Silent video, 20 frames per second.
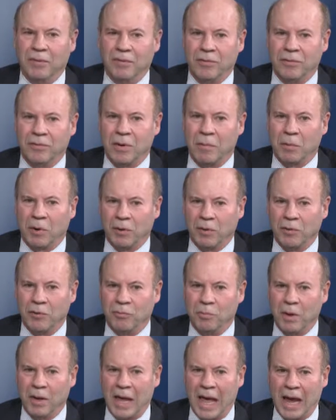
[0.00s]
someone who's
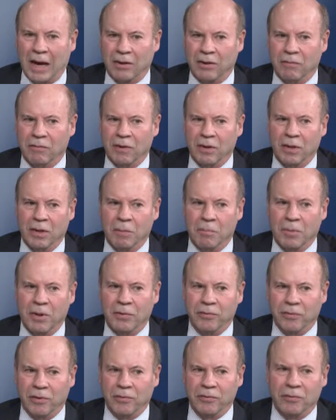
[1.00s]
been active in the
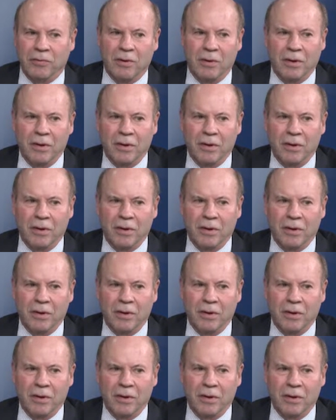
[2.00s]
business.